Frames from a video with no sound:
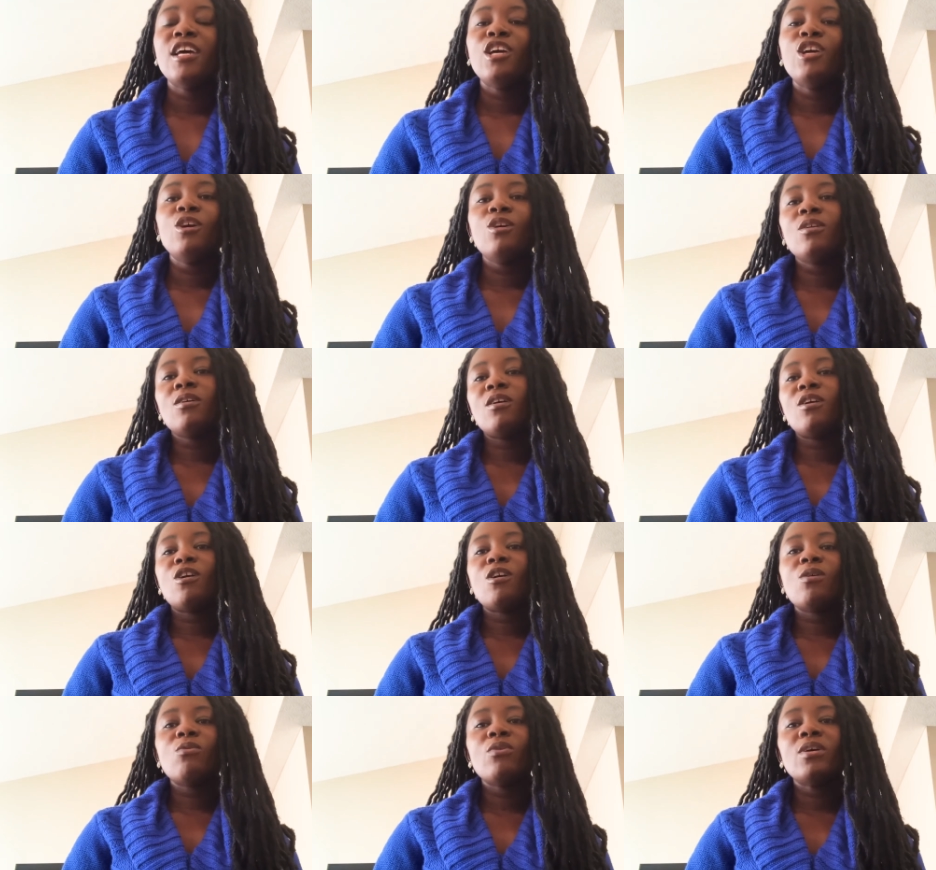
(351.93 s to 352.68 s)
You don't
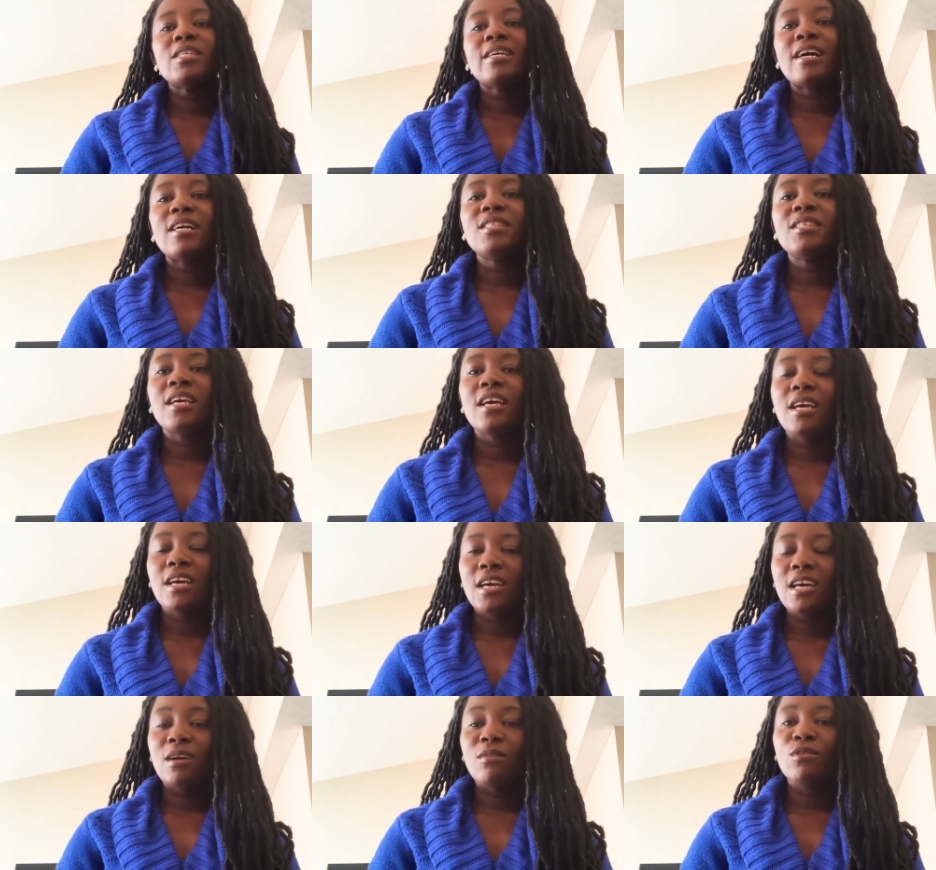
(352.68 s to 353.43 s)
always have to
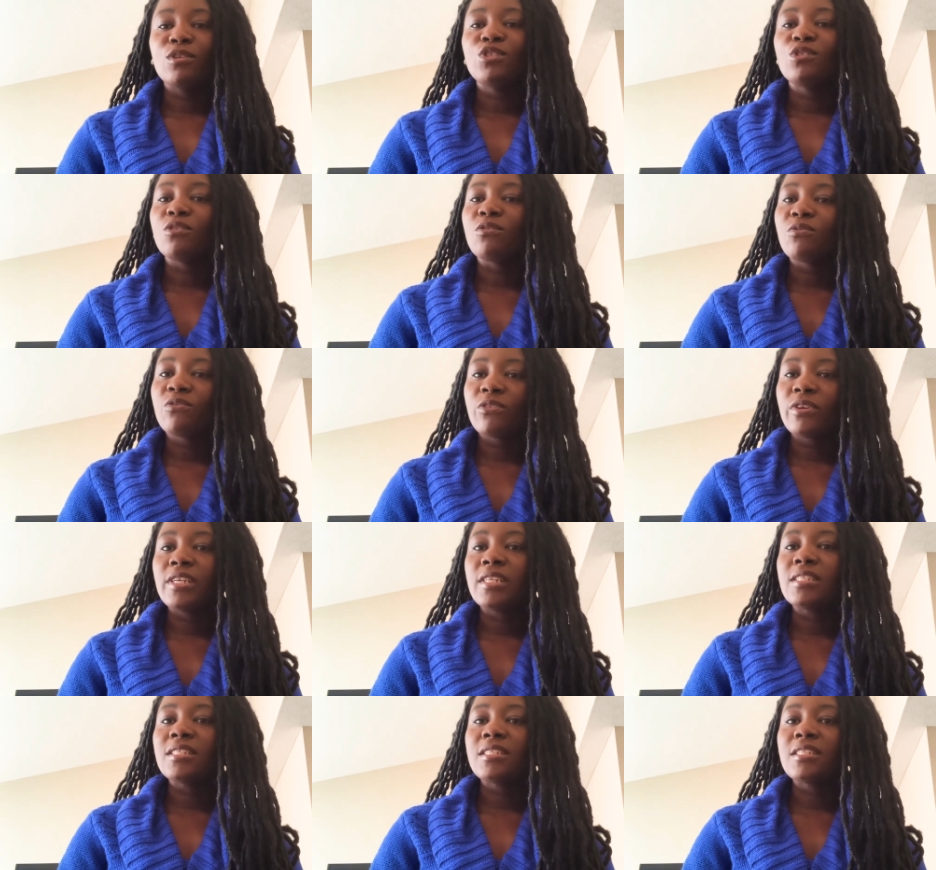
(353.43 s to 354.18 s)
hang out with your
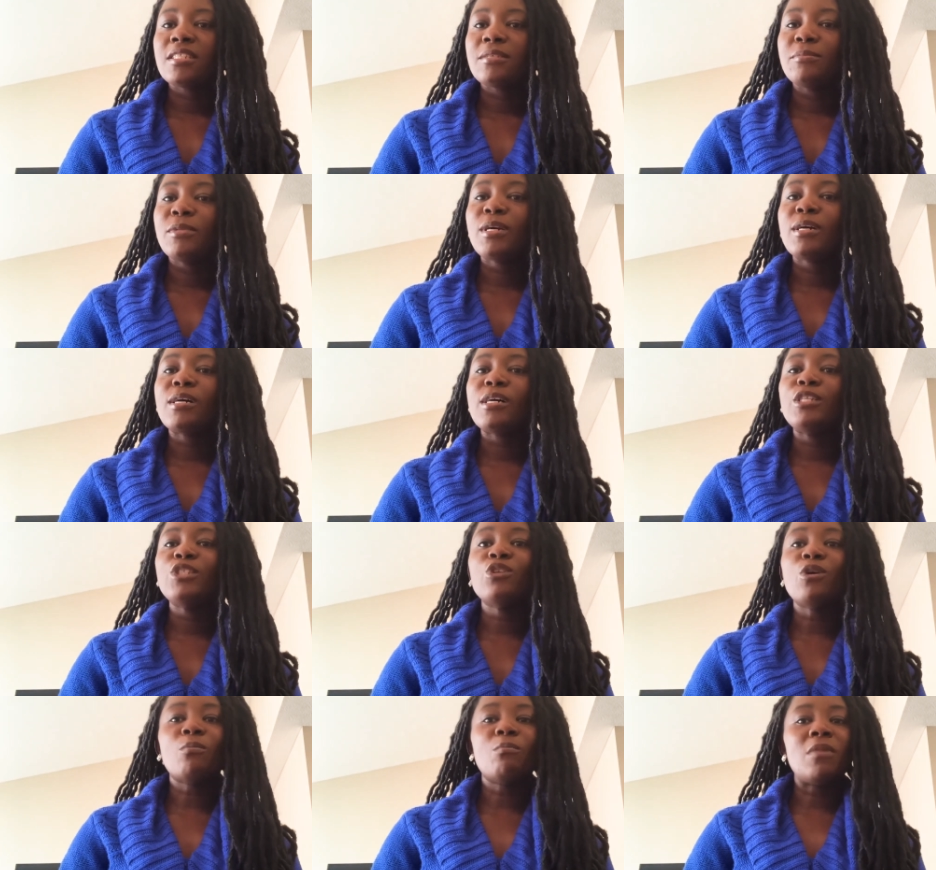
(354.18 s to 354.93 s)
friends
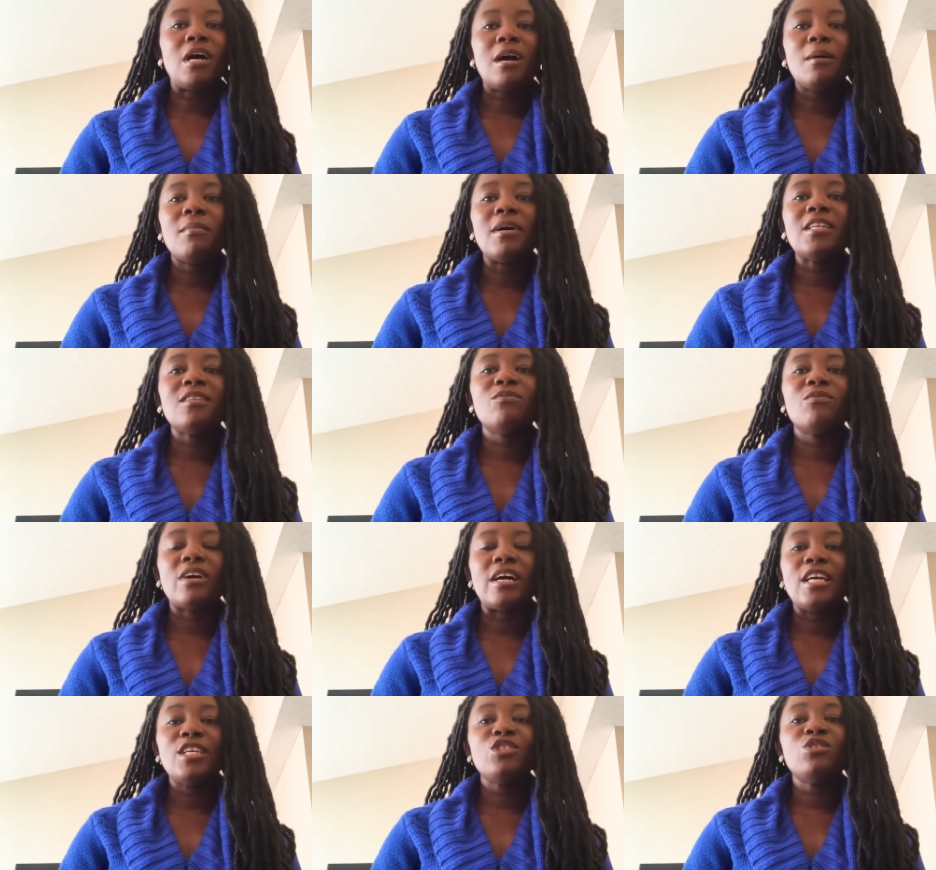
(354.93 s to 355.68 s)
because your mom
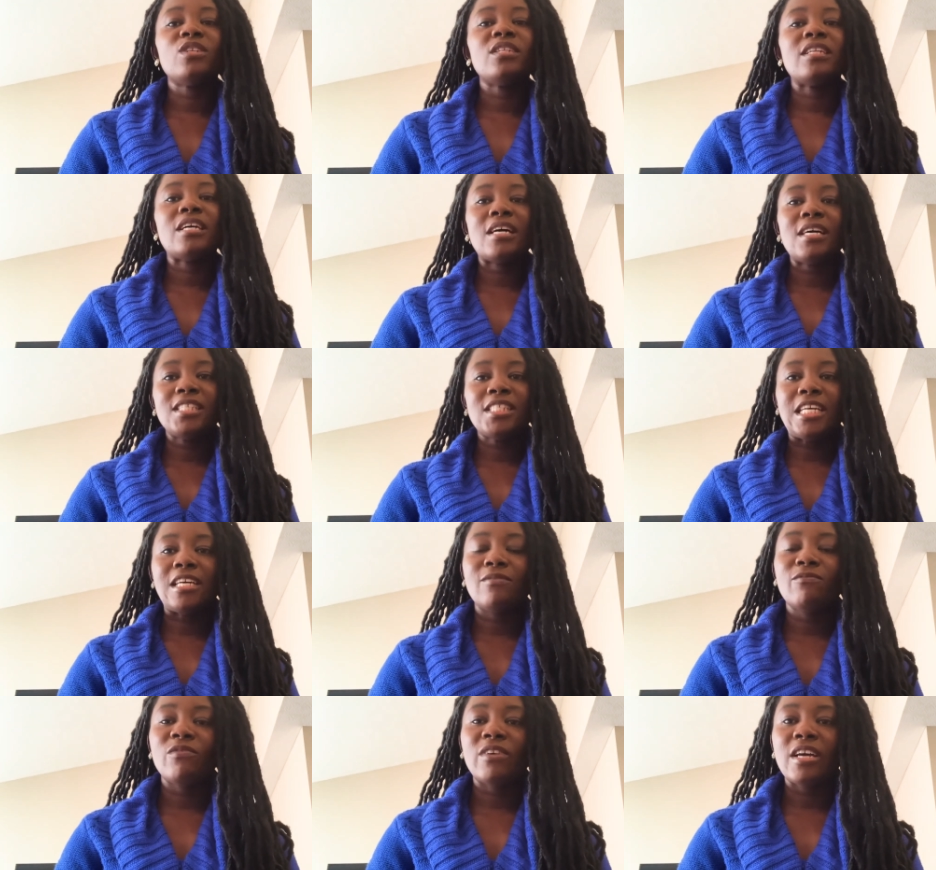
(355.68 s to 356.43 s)
advice, your dad's
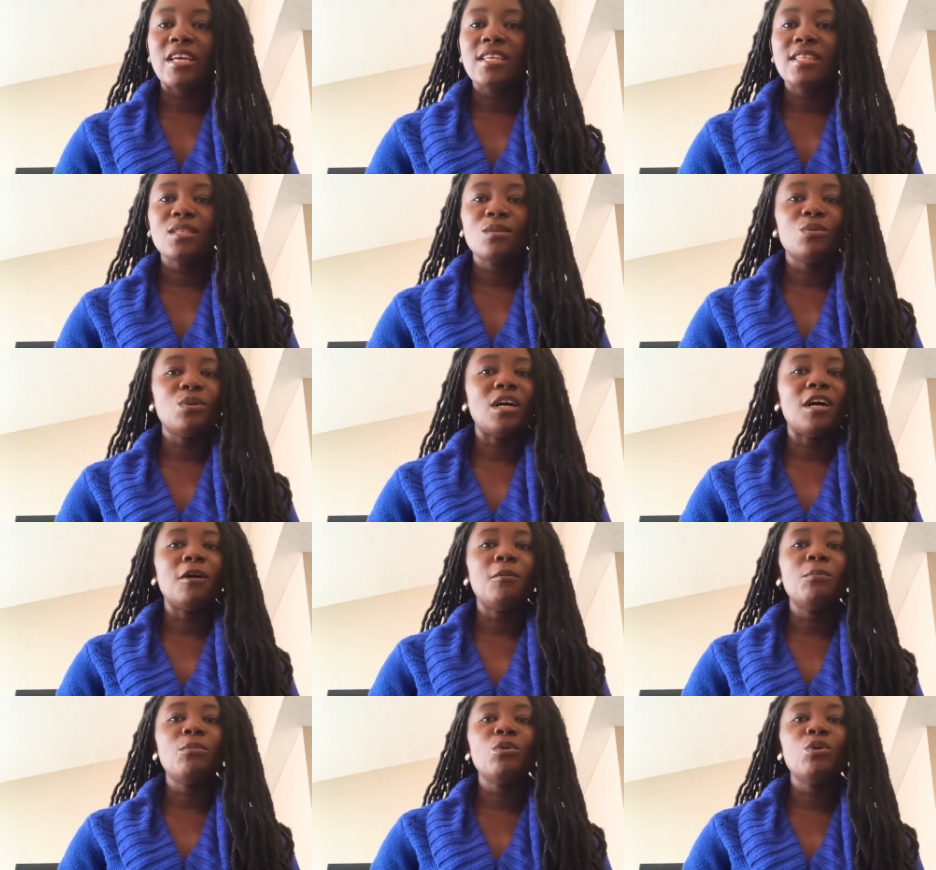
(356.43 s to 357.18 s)
advice will
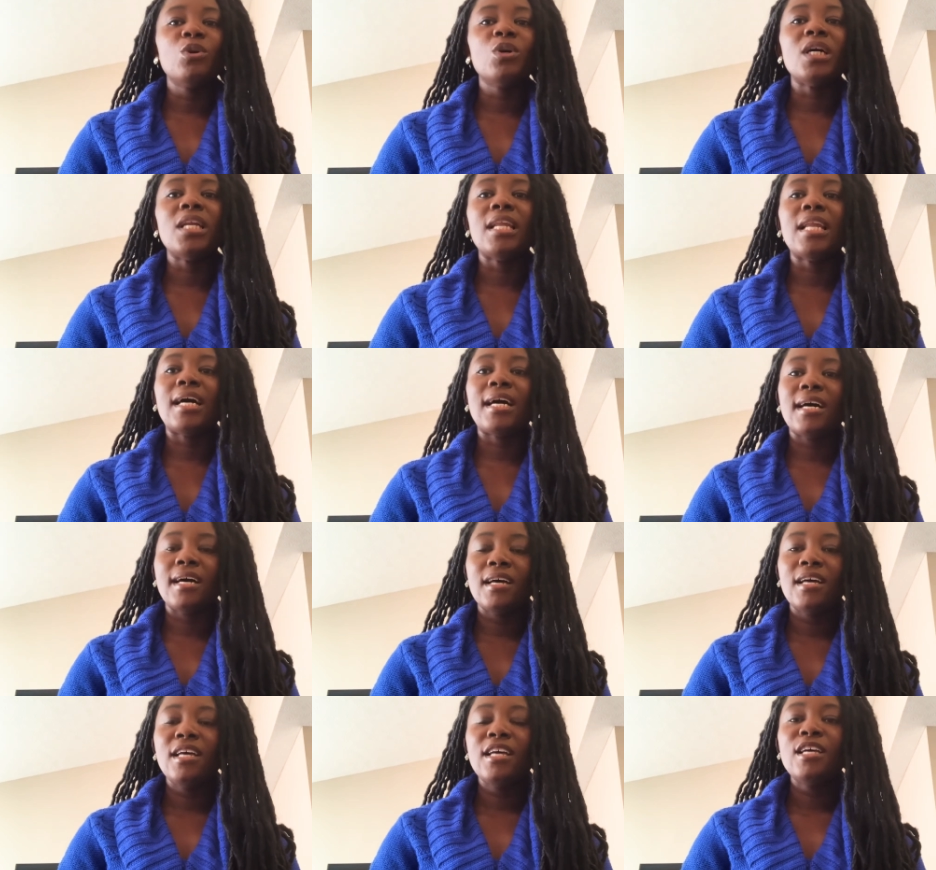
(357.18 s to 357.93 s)
help you a
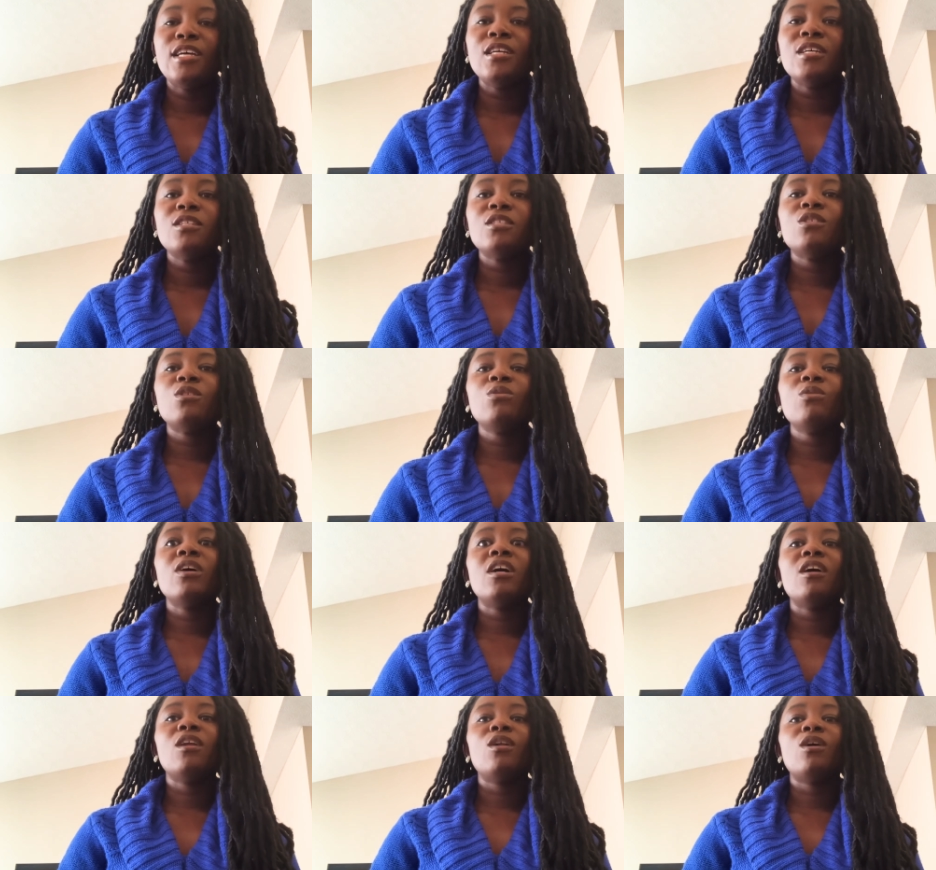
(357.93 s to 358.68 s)
lot to
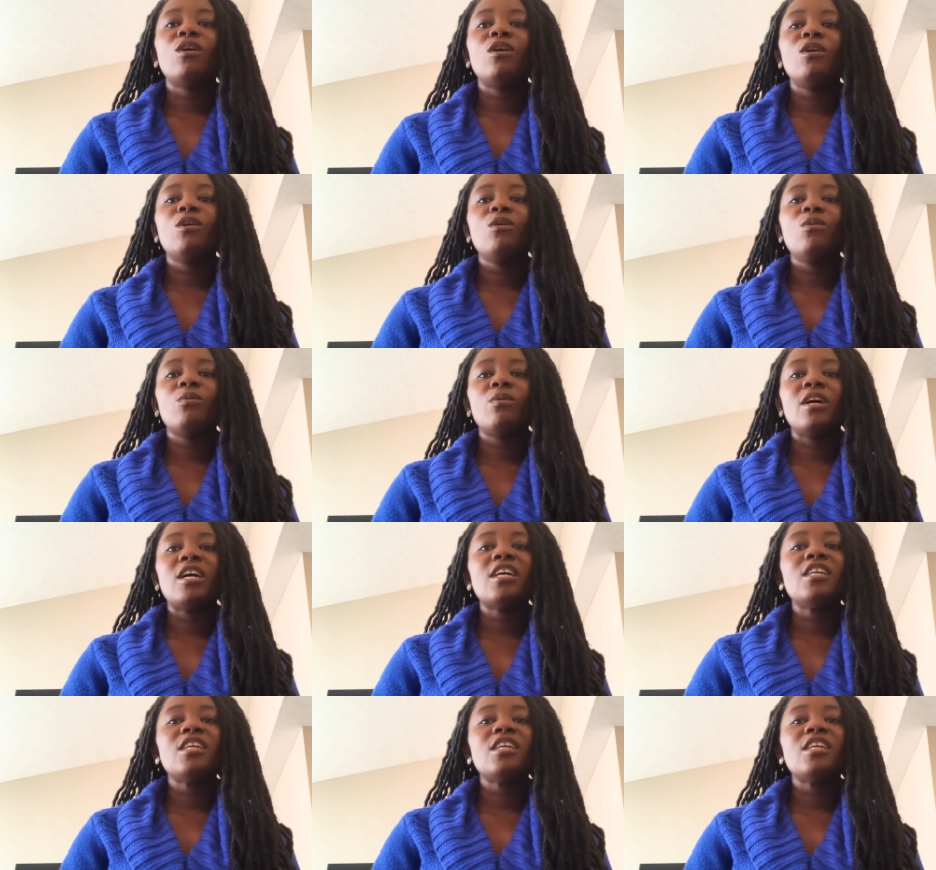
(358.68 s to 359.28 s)
go along with.